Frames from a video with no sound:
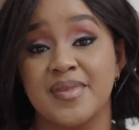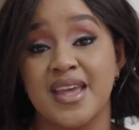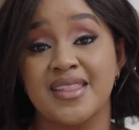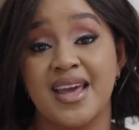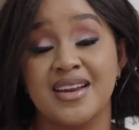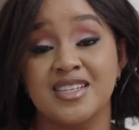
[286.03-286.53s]

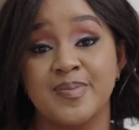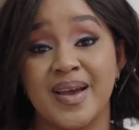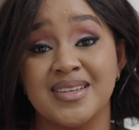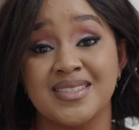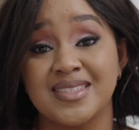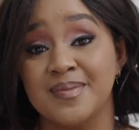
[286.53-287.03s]
And that is
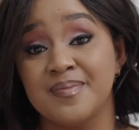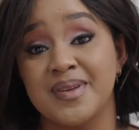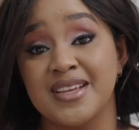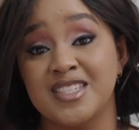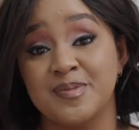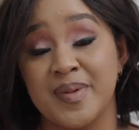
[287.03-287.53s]
by
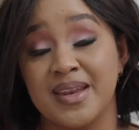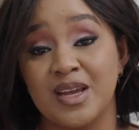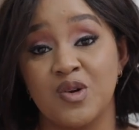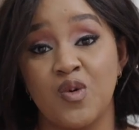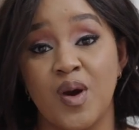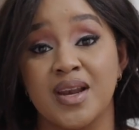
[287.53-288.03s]
simply
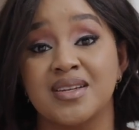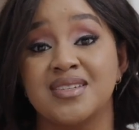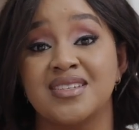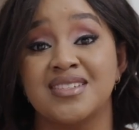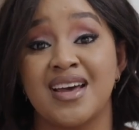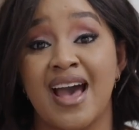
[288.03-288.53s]
spending
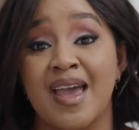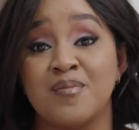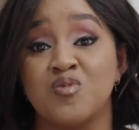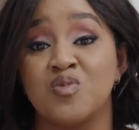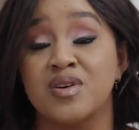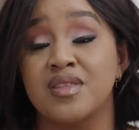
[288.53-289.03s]
quality
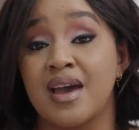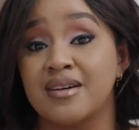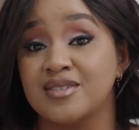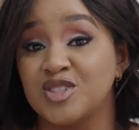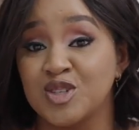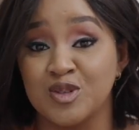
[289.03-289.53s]
time with
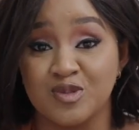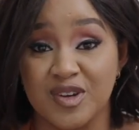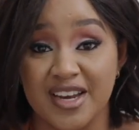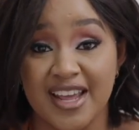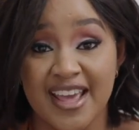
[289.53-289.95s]
our children.